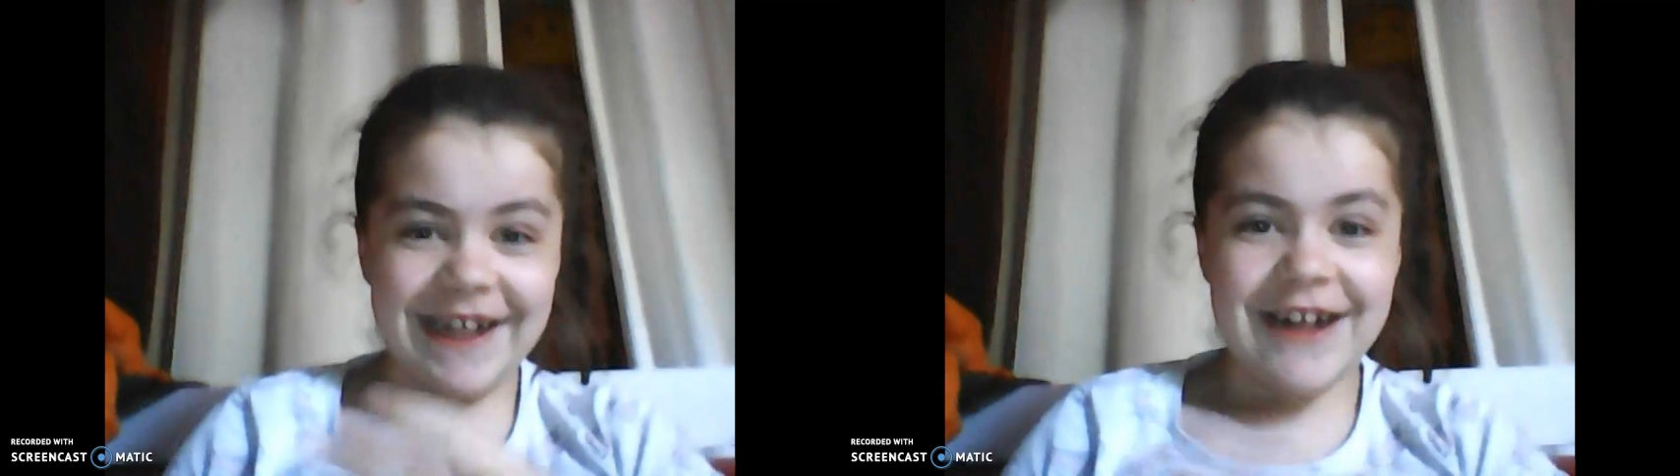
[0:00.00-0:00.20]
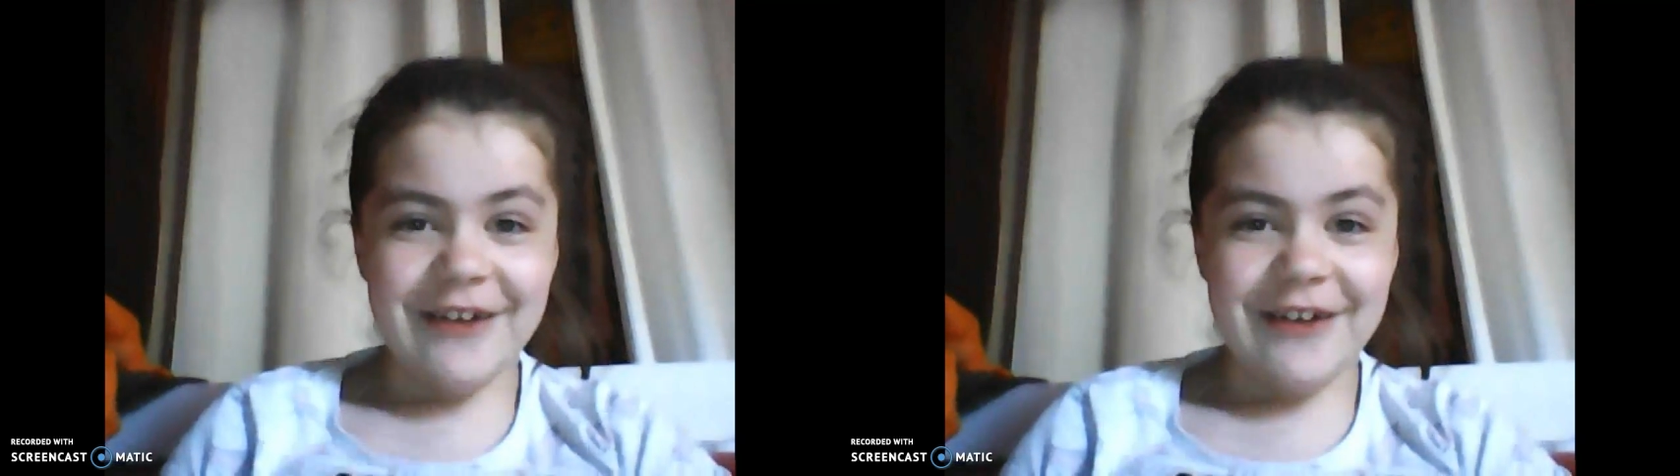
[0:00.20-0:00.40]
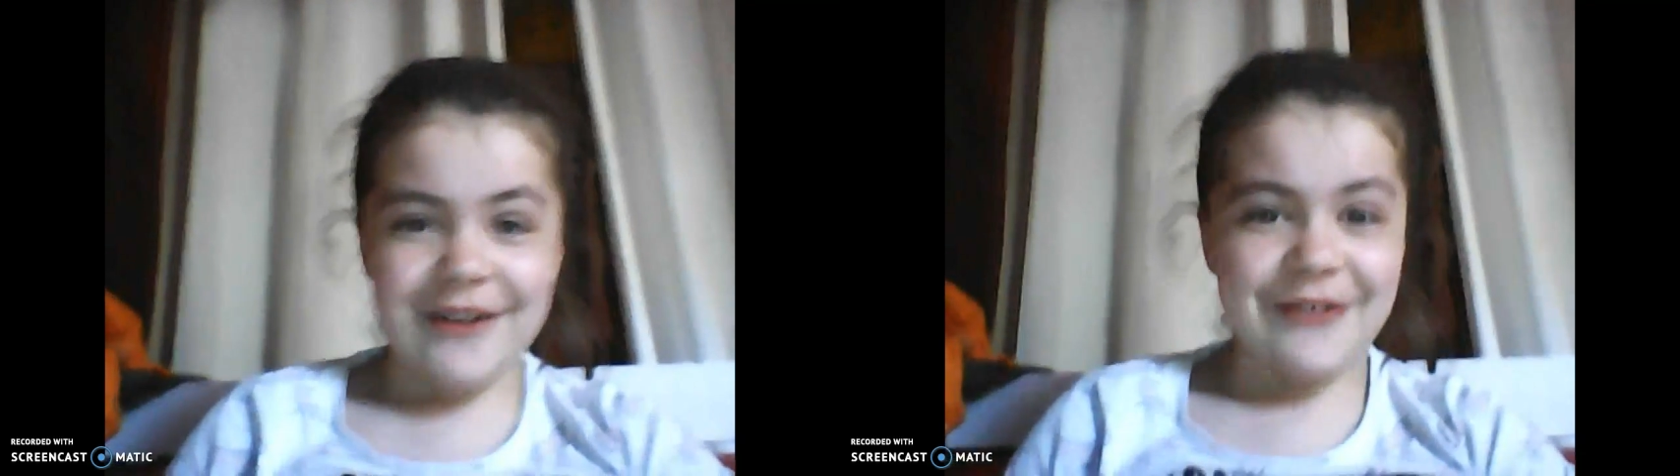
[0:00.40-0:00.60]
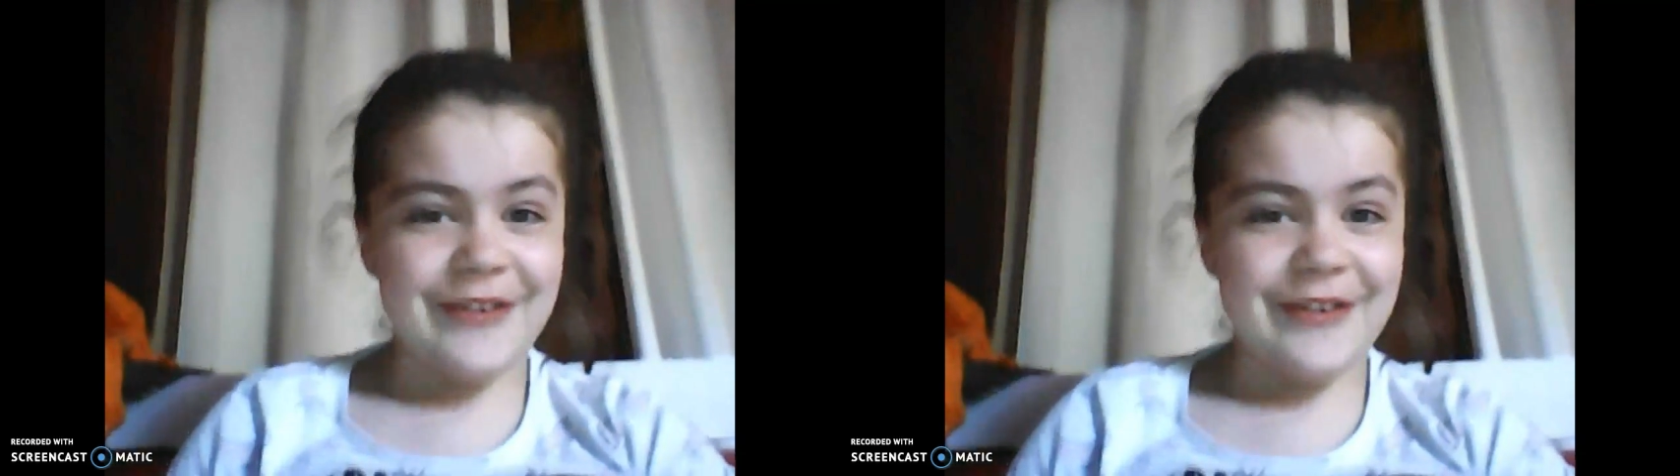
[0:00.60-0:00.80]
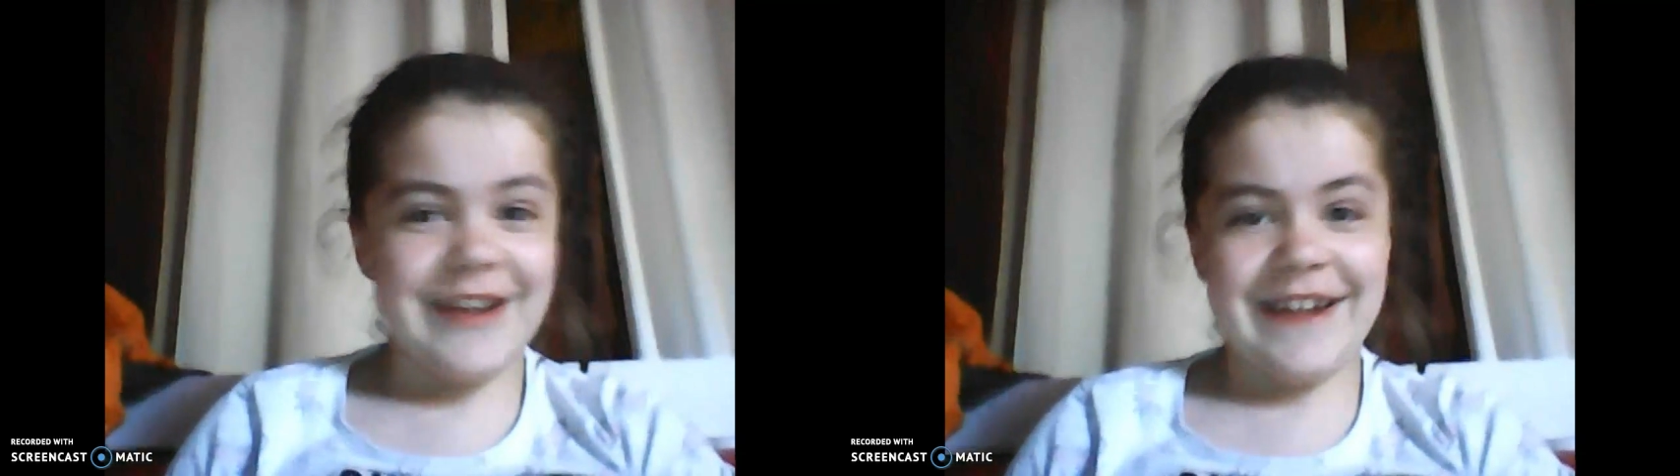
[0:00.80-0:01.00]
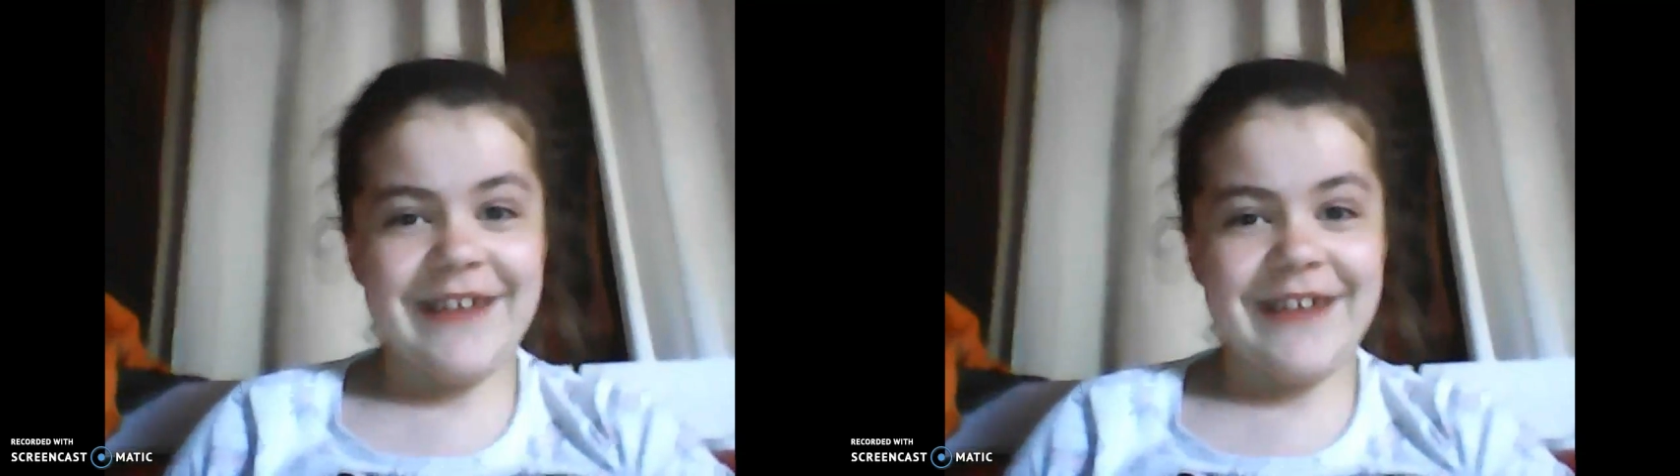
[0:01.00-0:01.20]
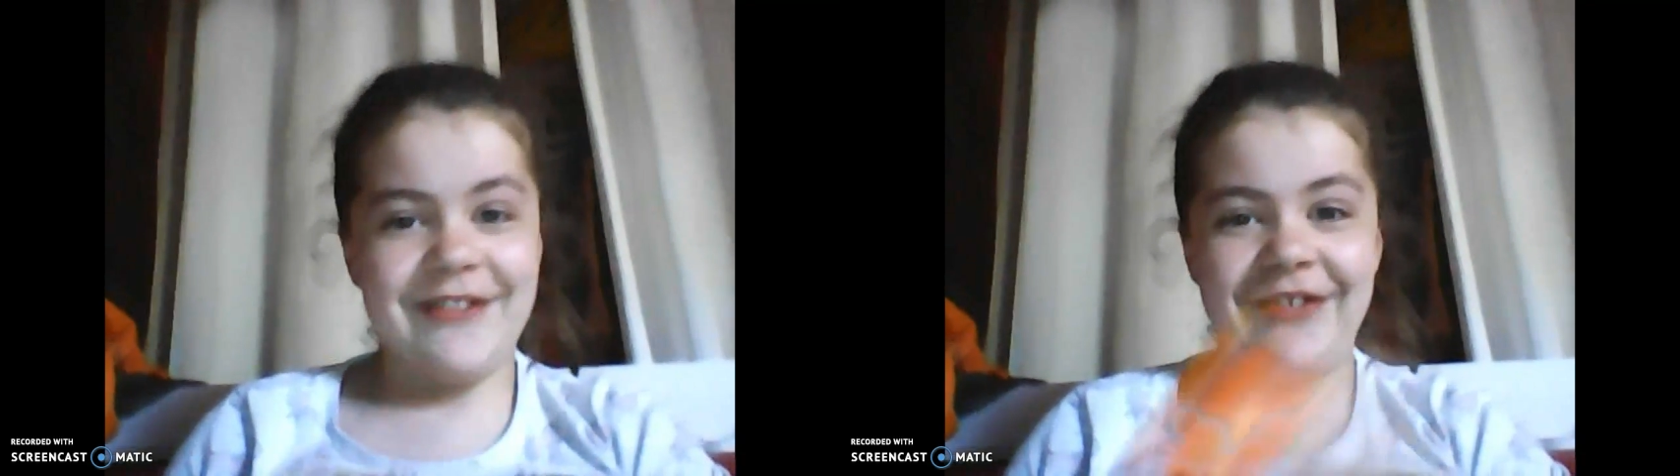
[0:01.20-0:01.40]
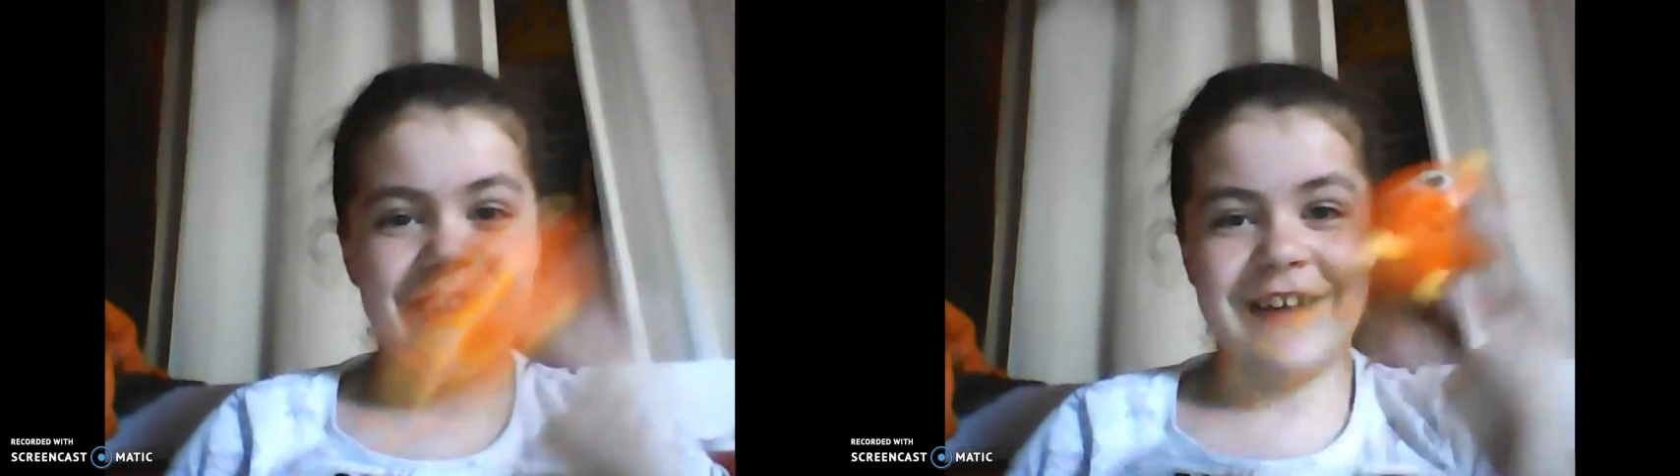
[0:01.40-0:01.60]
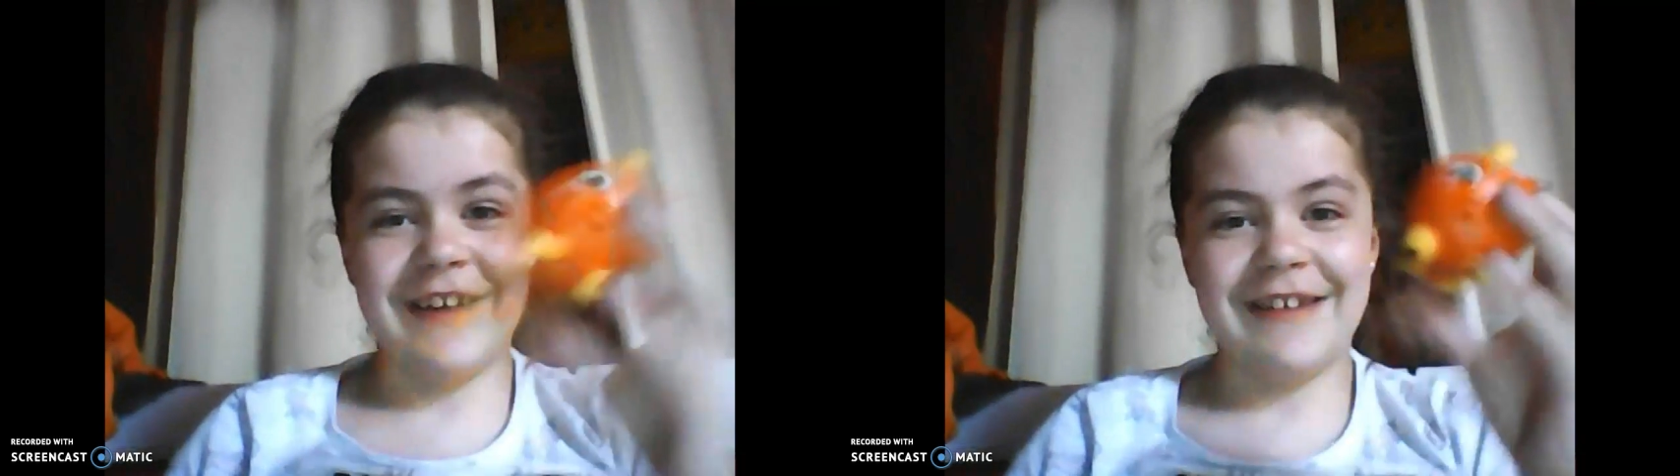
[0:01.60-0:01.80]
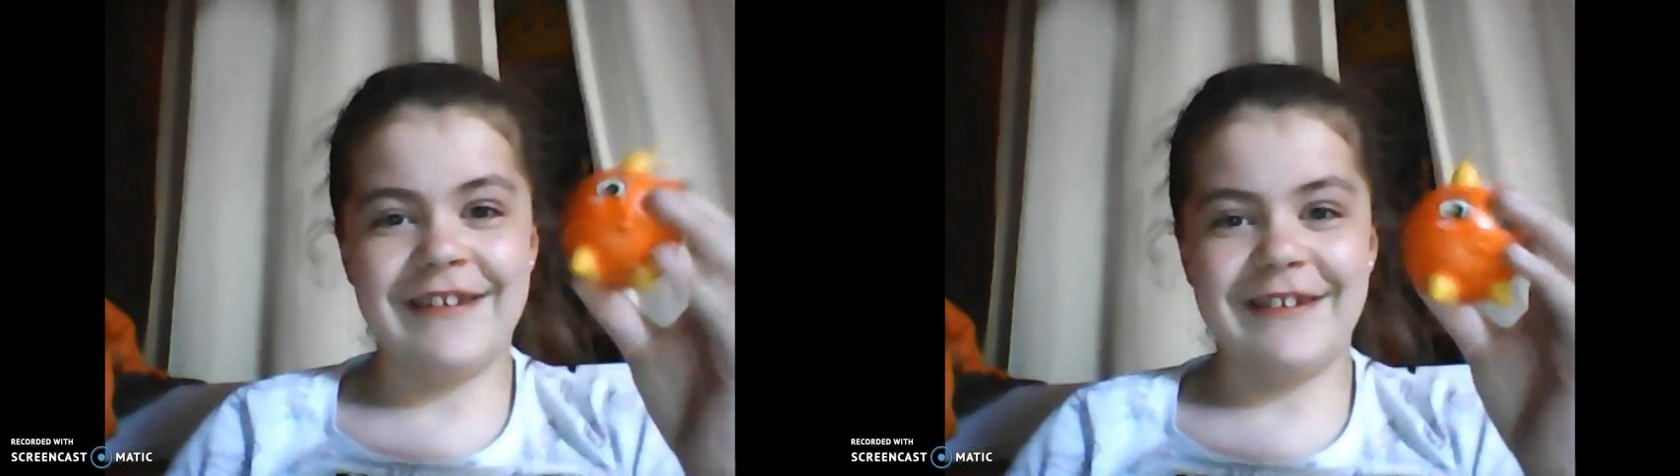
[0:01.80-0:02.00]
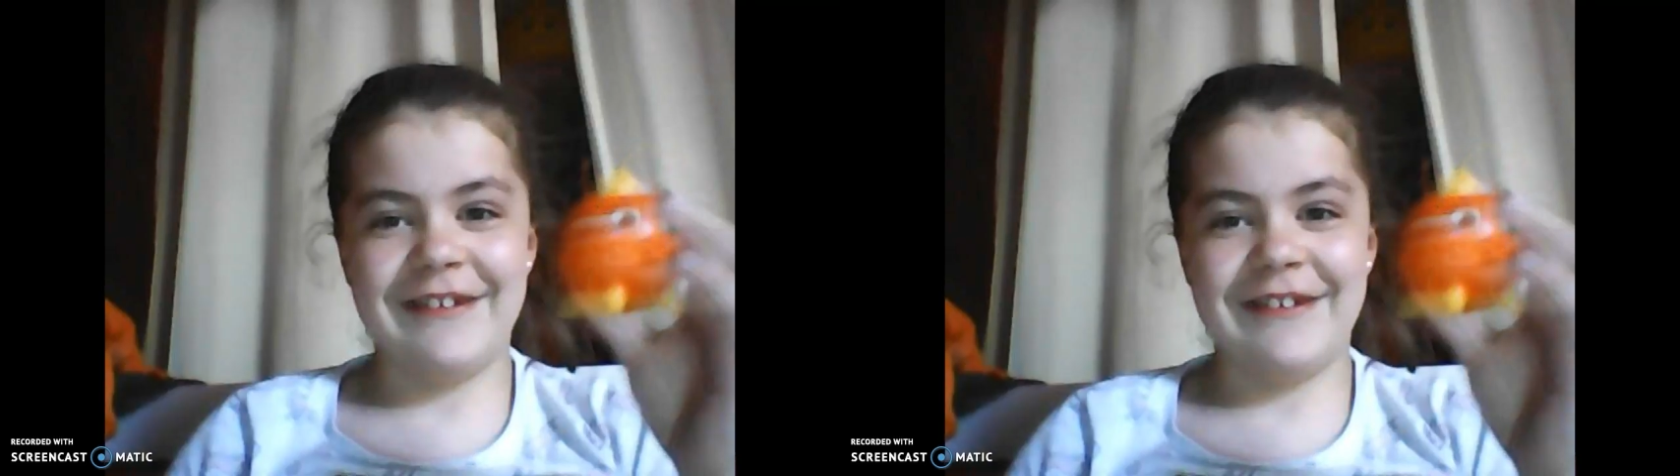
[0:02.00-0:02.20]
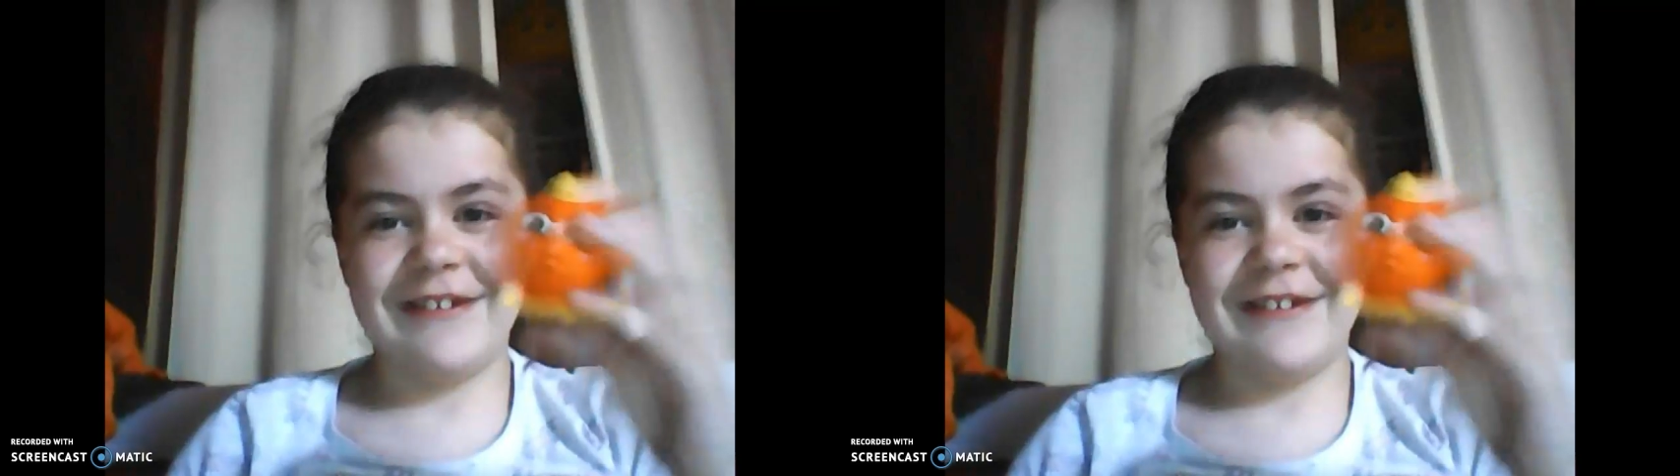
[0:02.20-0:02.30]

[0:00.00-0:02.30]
or I won't give you this, so